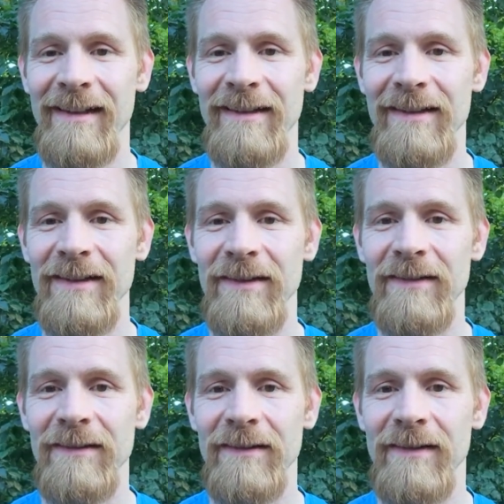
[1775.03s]

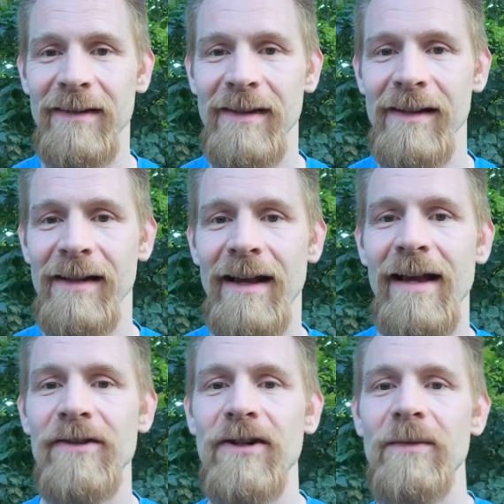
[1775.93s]
So,
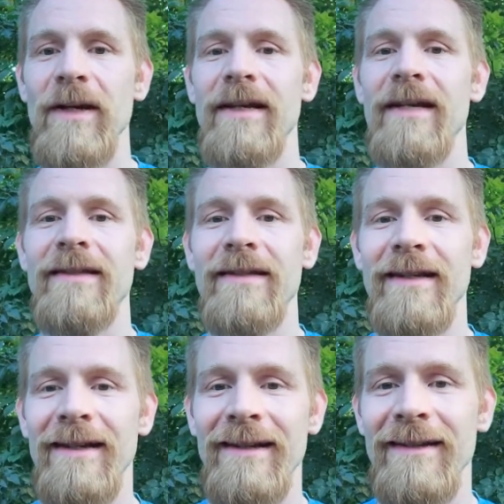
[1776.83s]
and Jeremiah Nat says,
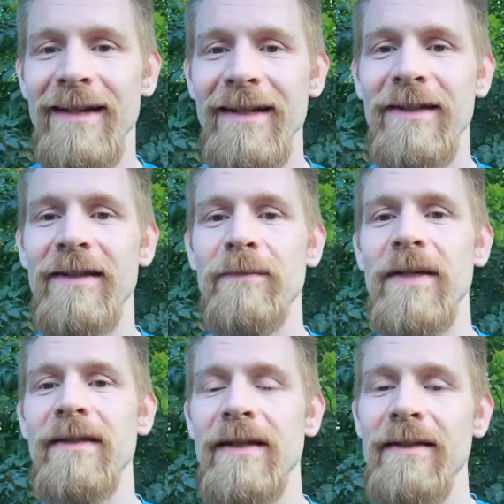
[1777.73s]
haha, nice.
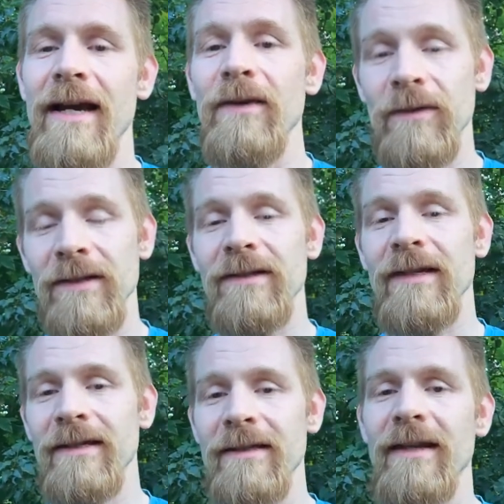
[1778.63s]
Pete says hi, which is
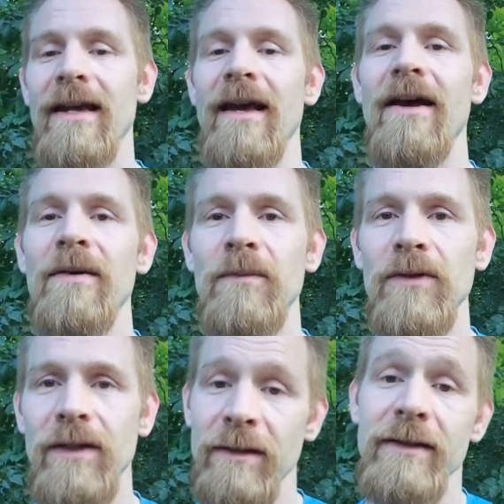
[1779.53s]
his
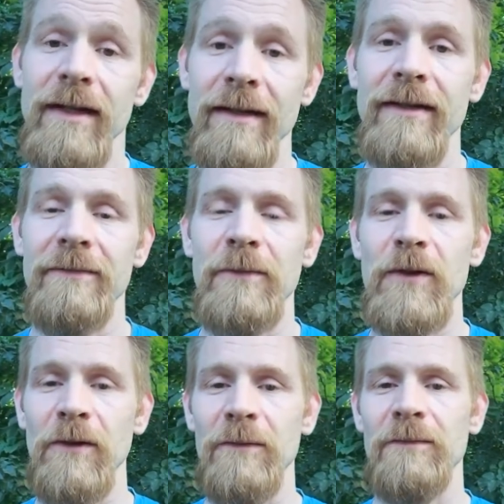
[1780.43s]
blue-tongued skink.
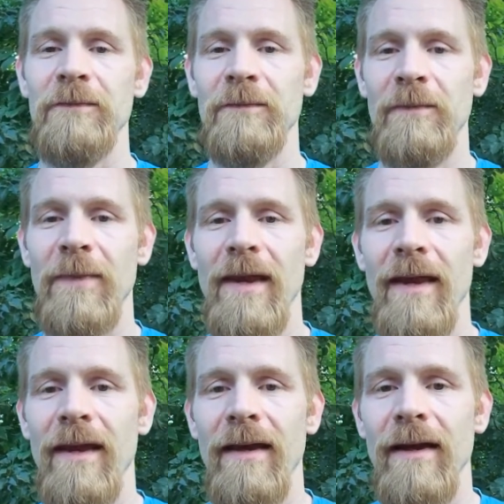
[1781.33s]
So,
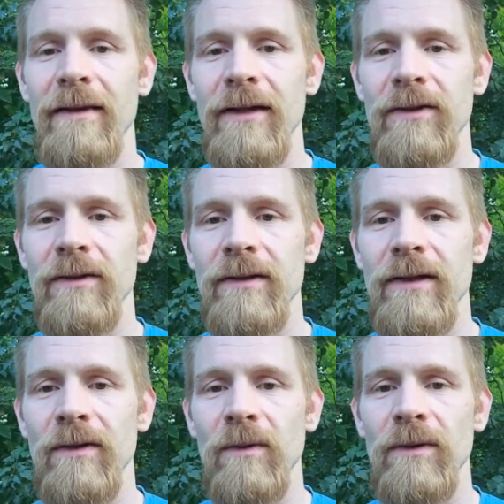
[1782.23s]
the Dinosaurs
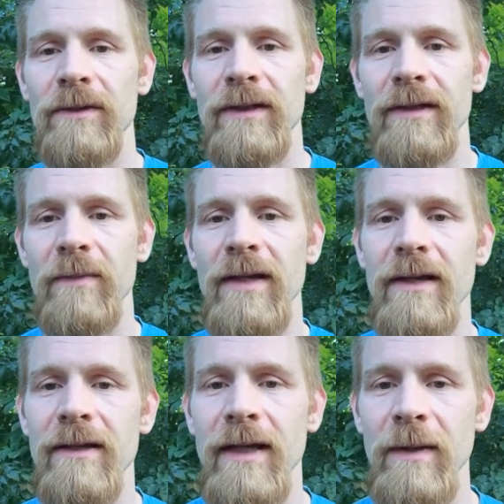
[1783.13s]
Terror World says, I'm
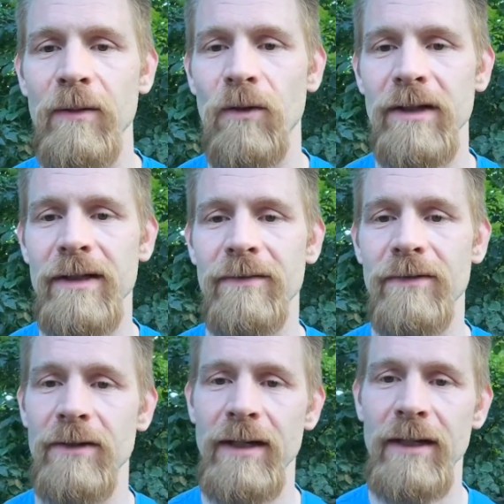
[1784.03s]
thinking of naming Rusty for
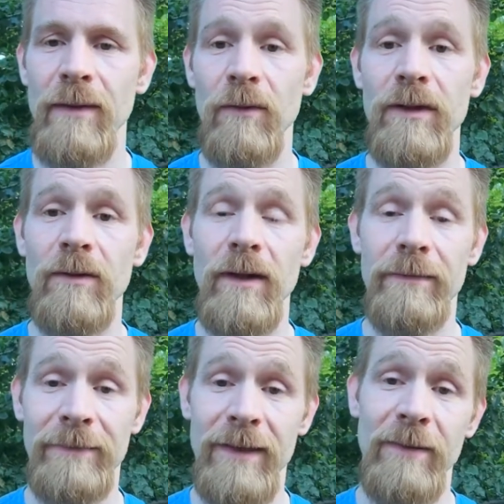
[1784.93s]
your nickname. Well, you know what?
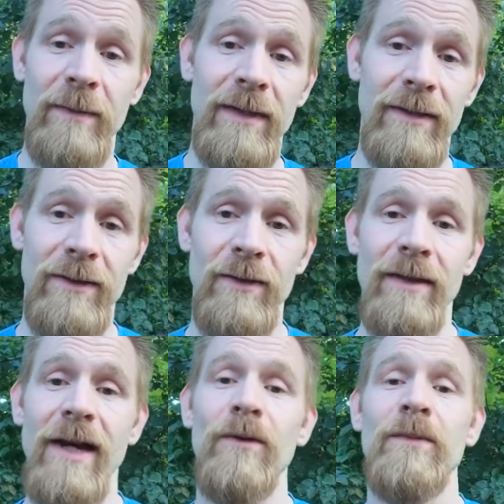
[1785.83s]
Somebody beat you to it.
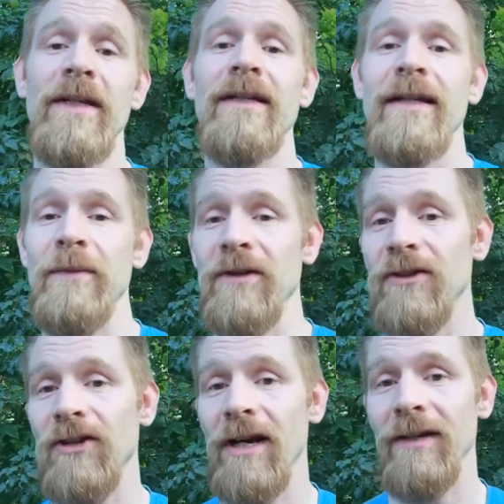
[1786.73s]
That was my nickname as a
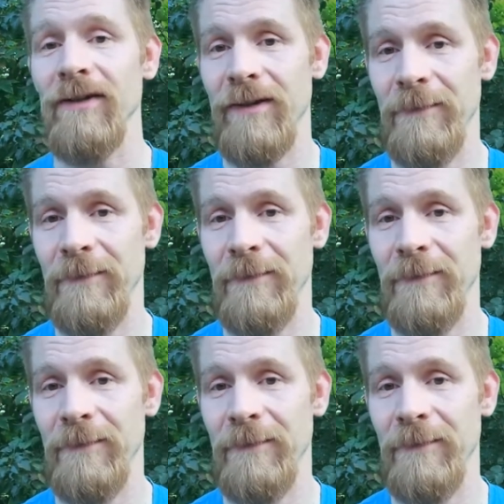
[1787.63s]
child.